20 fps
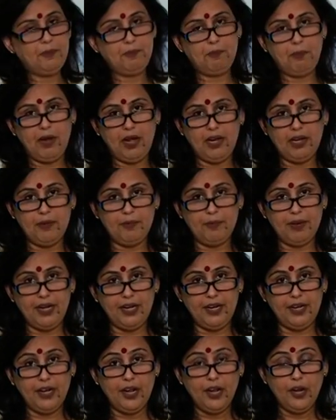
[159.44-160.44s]
the
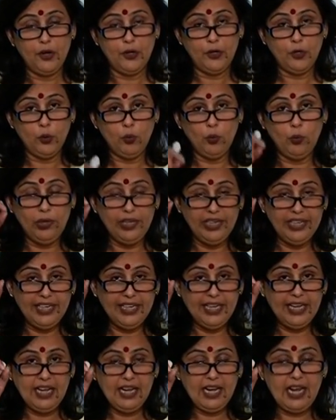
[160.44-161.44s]
parliament to
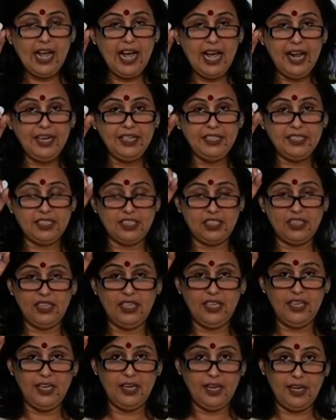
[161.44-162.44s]
legalize
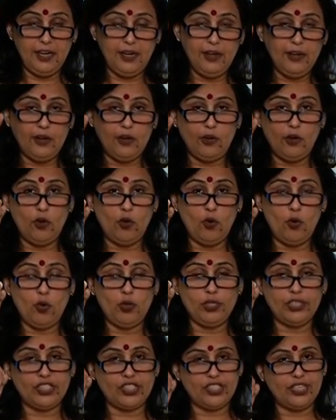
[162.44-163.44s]
the
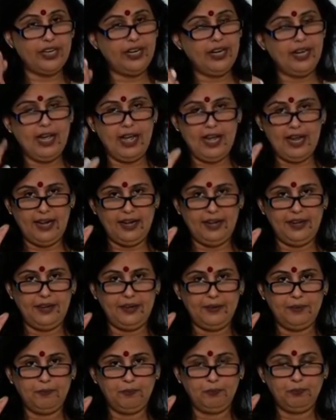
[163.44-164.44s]
enclosed land.
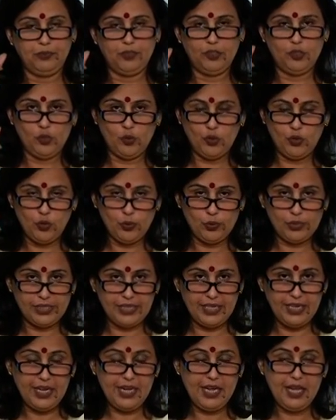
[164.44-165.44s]
So, you
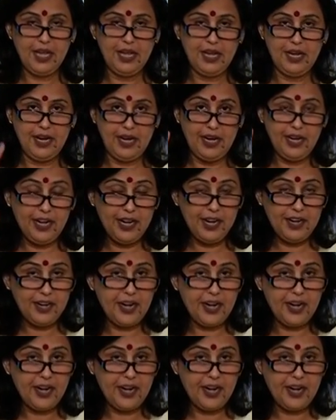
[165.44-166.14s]
see in a